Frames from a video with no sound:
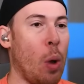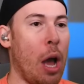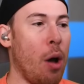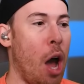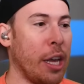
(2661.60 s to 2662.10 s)

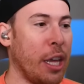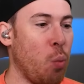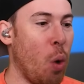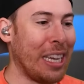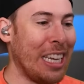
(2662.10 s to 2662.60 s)
well, Huggy
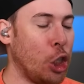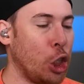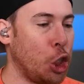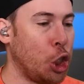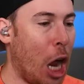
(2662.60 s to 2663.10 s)
Wuggy
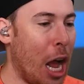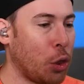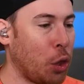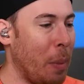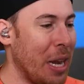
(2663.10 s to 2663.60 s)
just shot
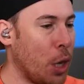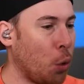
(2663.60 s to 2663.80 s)
the mini